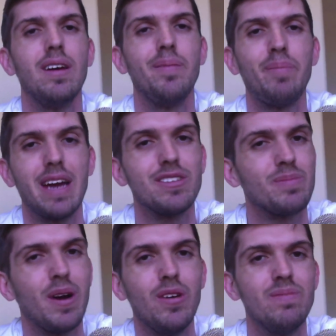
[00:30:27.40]
Patrick
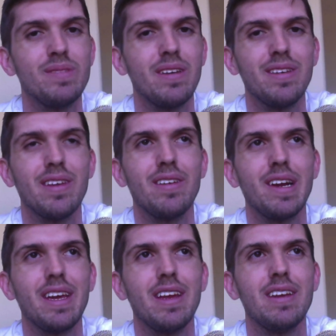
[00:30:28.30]
Mahomes, on the other
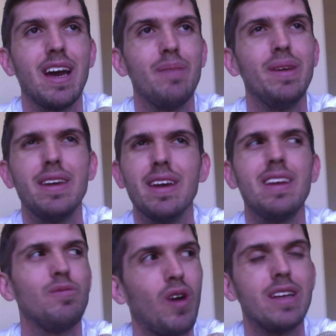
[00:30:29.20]
hand, I
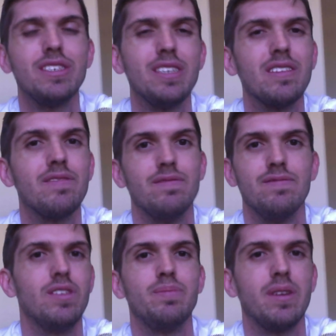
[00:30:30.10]
began watching
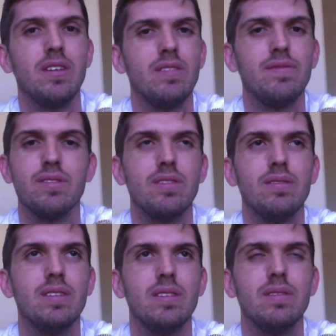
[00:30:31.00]
football for
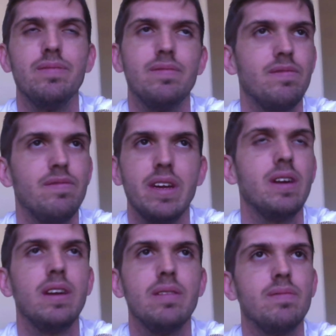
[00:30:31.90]
the
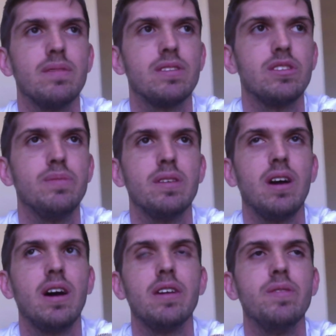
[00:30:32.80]
very stupid,
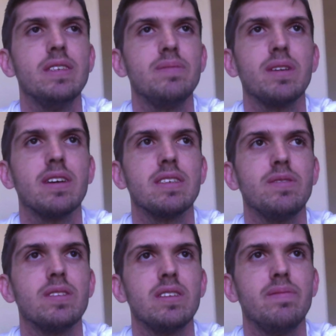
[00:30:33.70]
odd reason because I
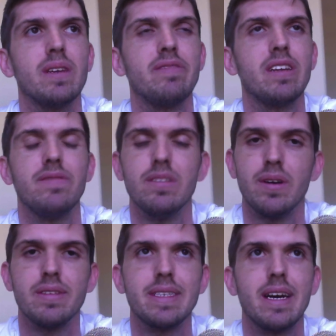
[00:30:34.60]
wasn't a big fan of
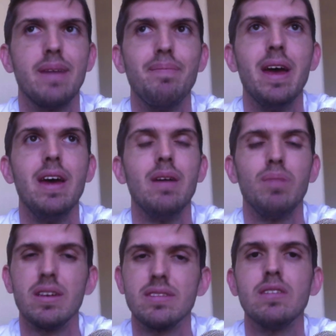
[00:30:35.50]
football at the time.
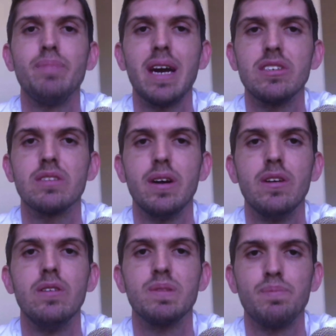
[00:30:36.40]
But I saw Patrick
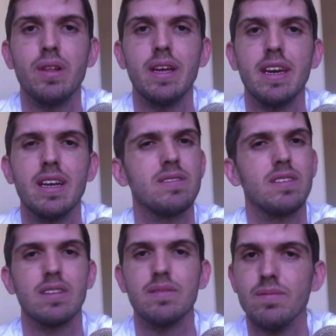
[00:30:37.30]
Mahomes play, and I was
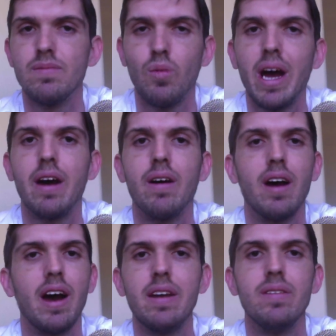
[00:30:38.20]
like, wow,
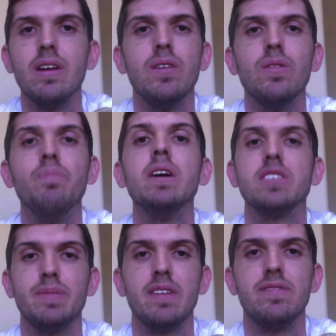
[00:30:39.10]
I don't know much
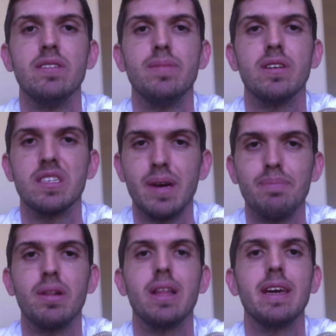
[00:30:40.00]
about football despite
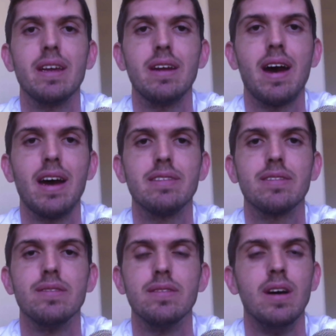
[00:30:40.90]
playing it in high
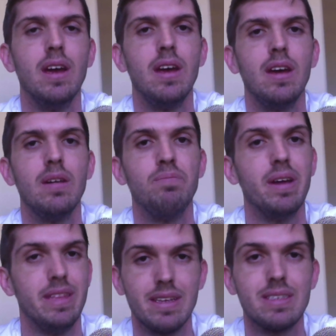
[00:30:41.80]
school,
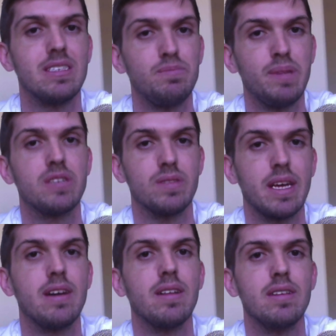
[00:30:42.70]
but this is special
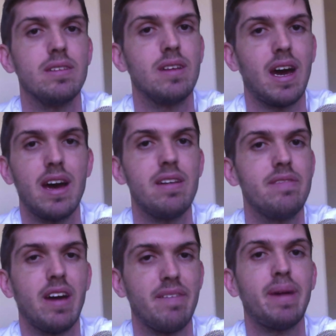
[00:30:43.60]
talent.
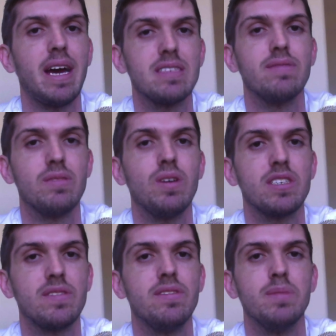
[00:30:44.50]
I've passively
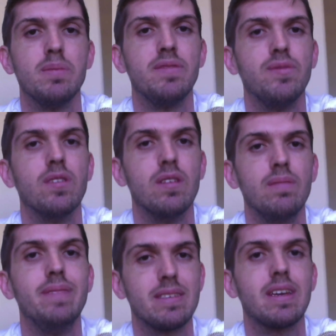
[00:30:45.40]
watched football before.
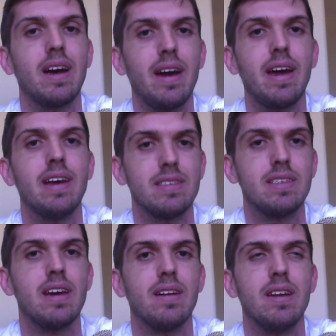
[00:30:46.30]
This guy has
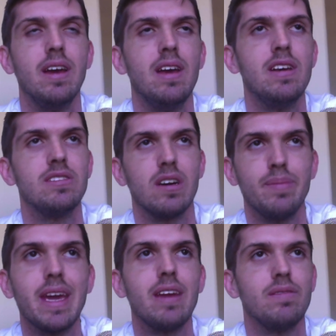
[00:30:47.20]
talent. So I
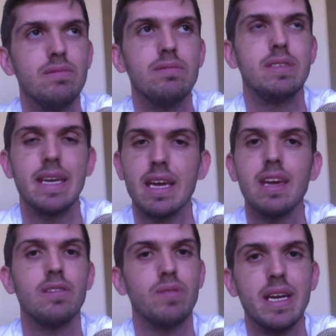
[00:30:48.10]
began
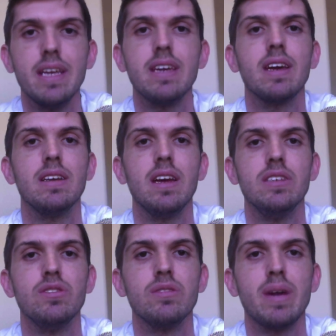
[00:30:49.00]
digging and reading
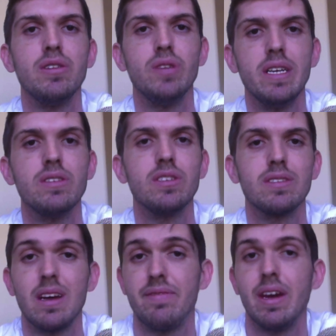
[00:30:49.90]
and doing my due diligence,
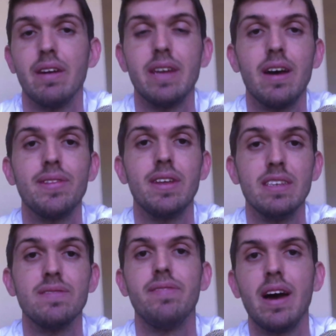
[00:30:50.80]
and I found out that
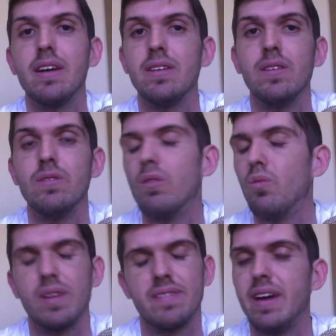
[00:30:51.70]
his value
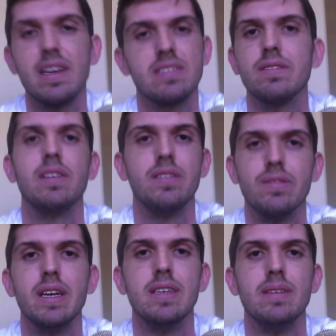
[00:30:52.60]
was vastly
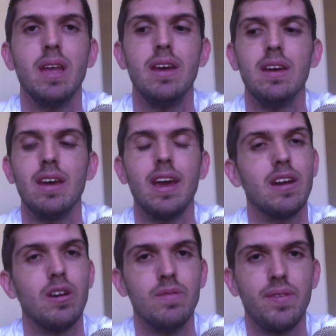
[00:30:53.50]
underrated.
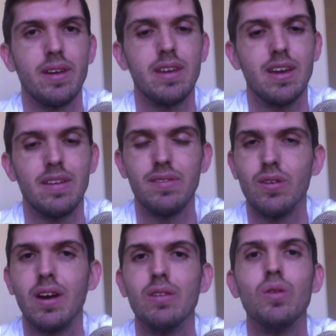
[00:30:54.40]
And hopefully, if you
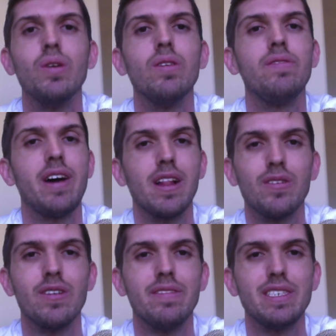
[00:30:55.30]
are a loyal
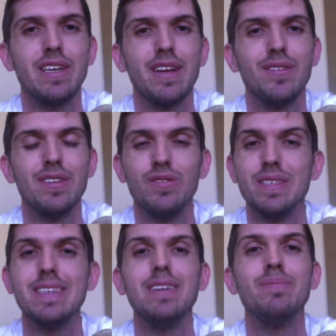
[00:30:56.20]
follower of the channel and you
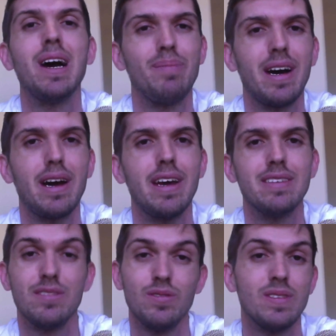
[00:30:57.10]
see my
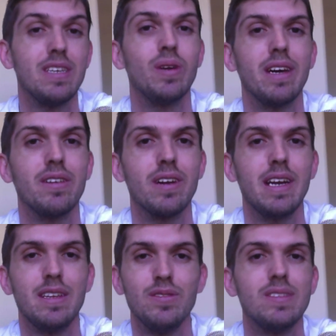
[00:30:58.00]
buys and you see what I
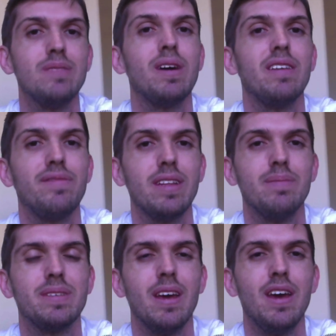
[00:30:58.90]
grade and you see my
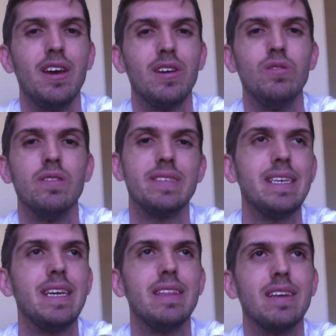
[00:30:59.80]
flips, you have
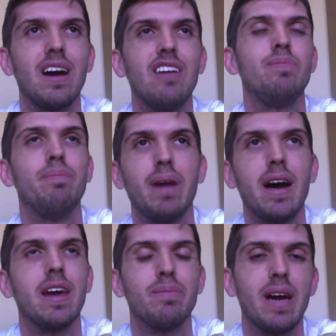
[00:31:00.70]
seen that I've been
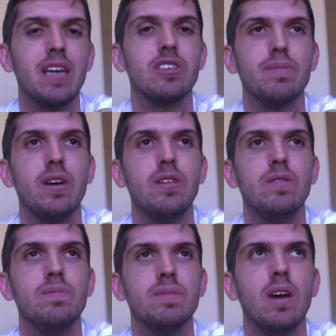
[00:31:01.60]
buying Patrick
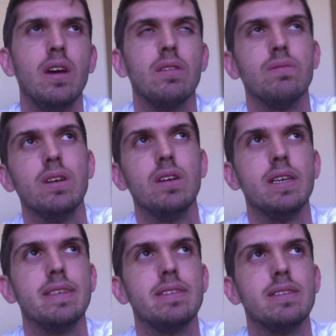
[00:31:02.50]
Mahomes
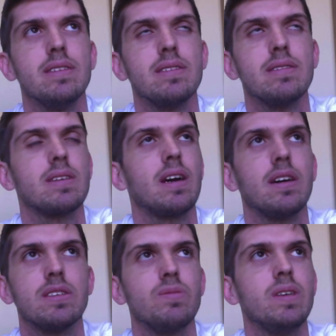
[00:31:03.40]
really since,
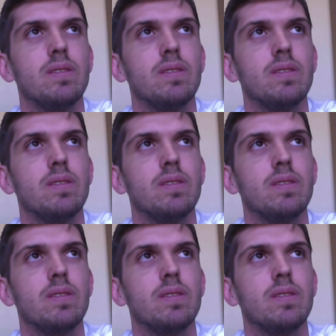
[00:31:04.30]
gosh, are we